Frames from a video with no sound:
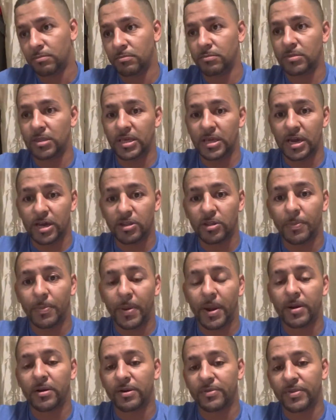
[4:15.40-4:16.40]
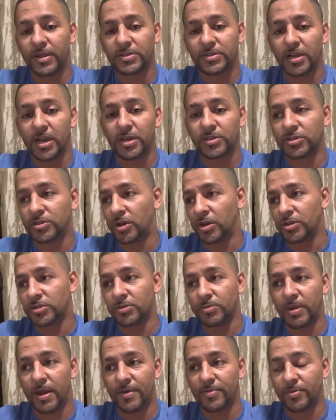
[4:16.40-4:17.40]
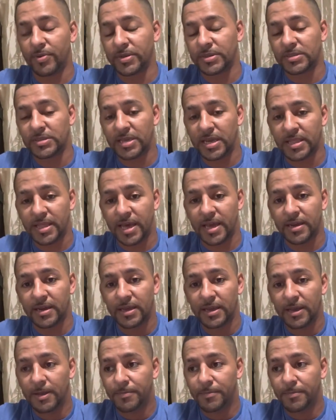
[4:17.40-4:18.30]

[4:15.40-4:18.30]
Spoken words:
the other parent of that child should also have the right to say that.